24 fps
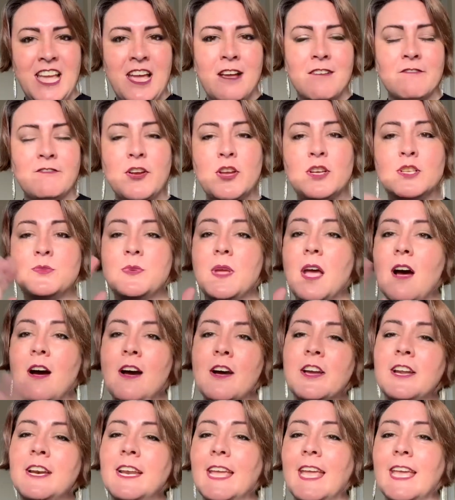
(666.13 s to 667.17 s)
Folks, we are
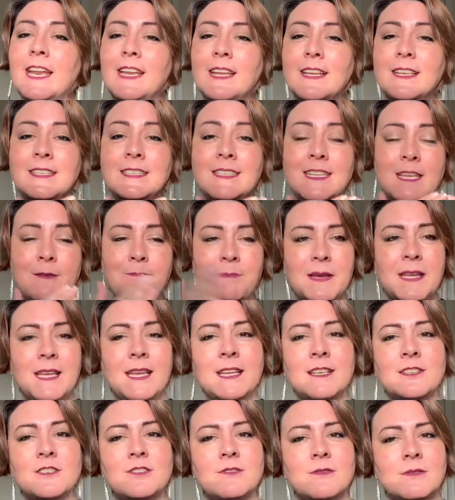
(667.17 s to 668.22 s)
going to get deeper
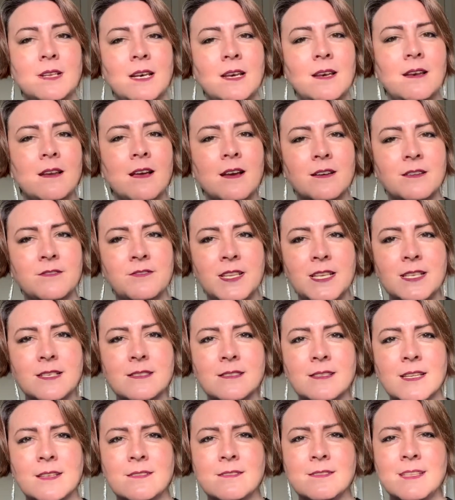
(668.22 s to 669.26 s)
into a lot of these
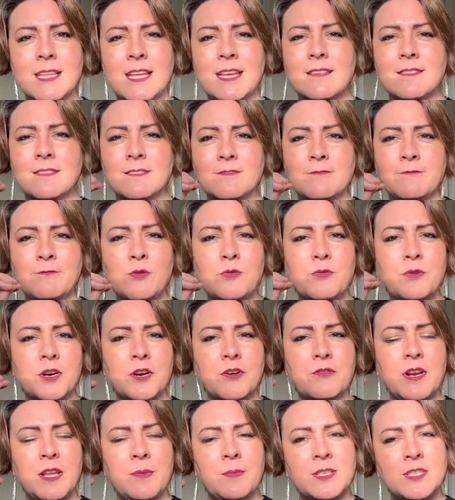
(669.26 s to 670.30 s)
things, like the 4
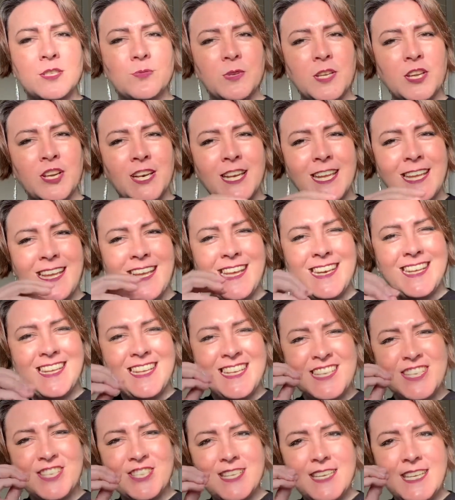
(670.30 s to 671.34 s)
agreements. We're going to get
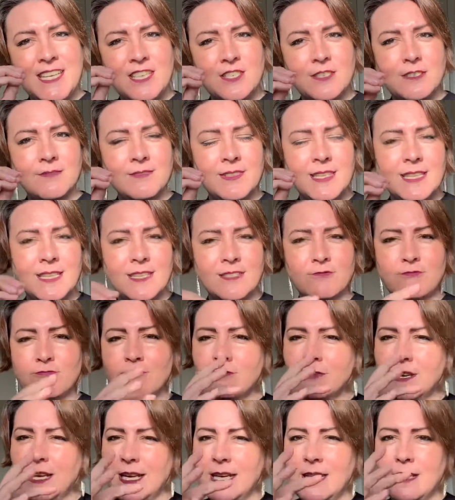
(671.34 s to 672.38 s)
into each of these
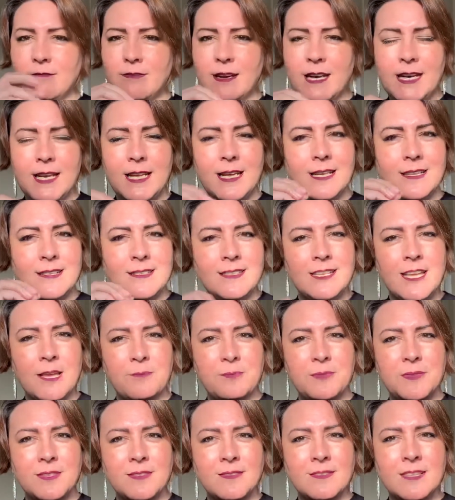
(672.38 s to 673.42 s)
really, really in
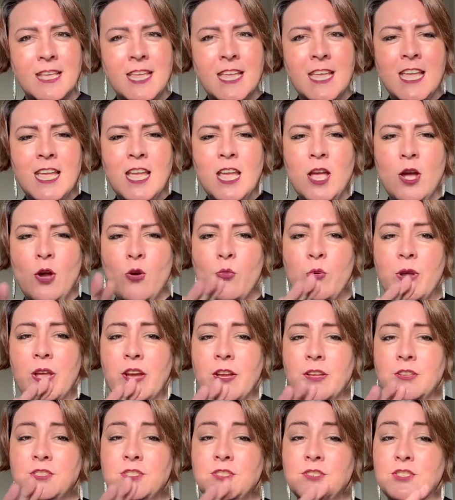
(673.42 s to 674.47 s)
depth. We're
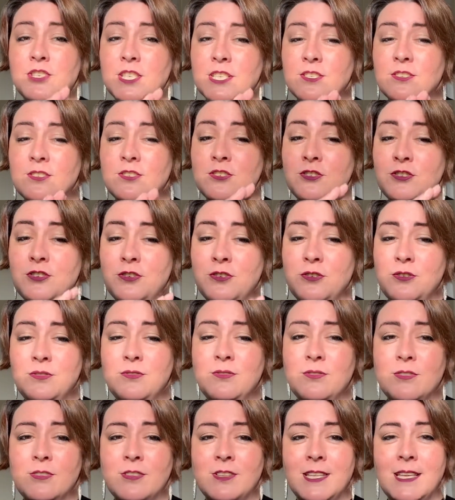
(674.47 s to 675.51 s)
going to just
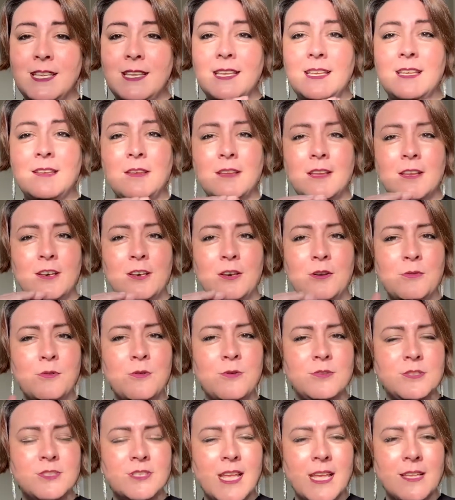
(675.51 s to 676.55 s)
do the
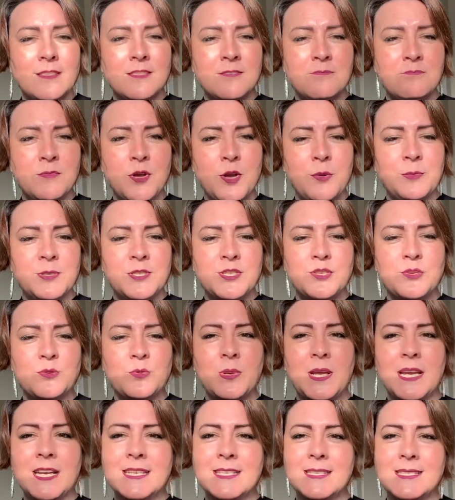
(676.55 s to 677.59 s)
laws at the moment so that
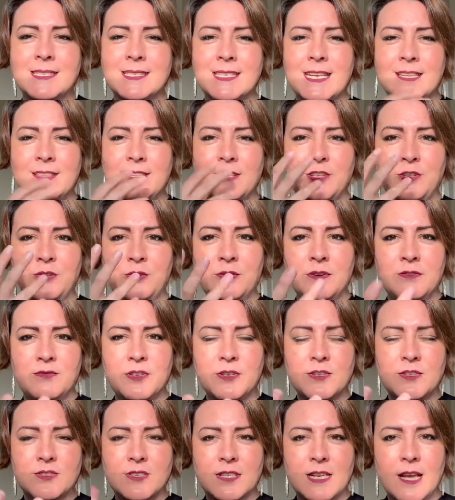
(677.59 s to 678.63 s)
we understand the
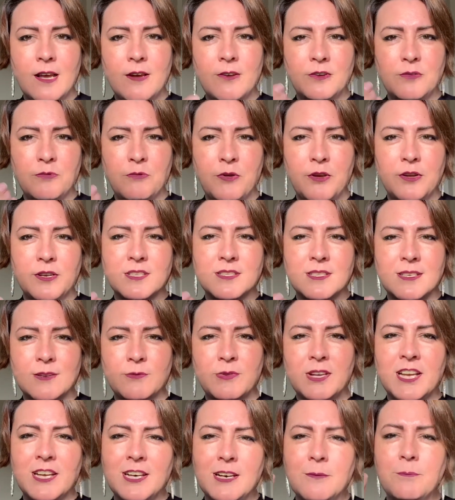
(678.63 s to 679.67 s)
universe and how it works, and
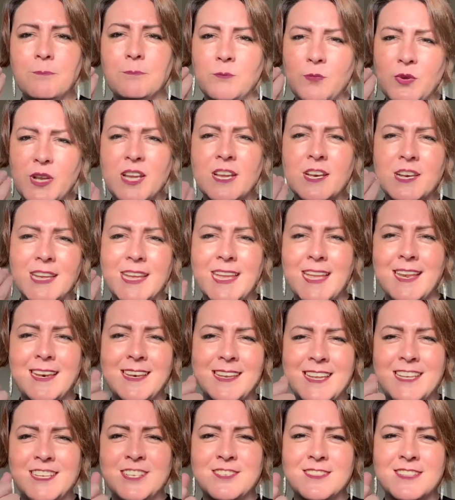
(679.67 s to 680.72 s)
we're going to get
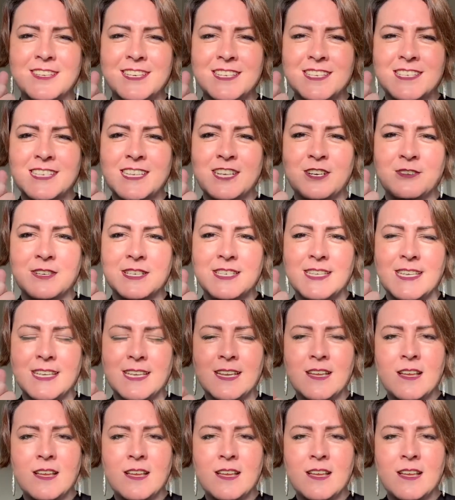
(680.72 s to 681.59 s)
into the nitty-gritty